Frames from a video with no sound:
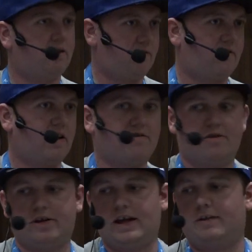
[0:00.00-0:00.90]
XSS
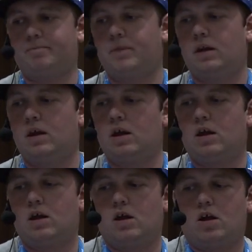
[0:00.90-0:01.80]
again.
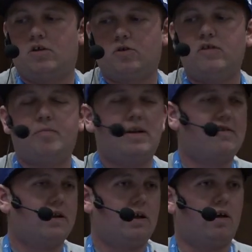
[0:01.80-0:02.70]
So it's
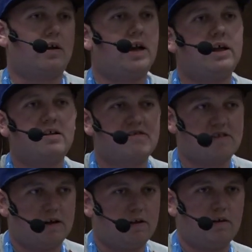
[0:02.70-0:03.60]
basically a
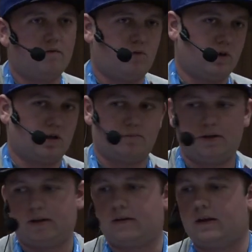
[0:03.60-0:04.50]
client-side
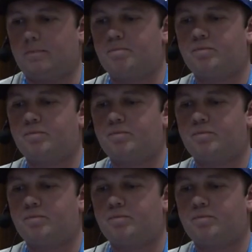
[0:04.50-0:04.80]
vulnerability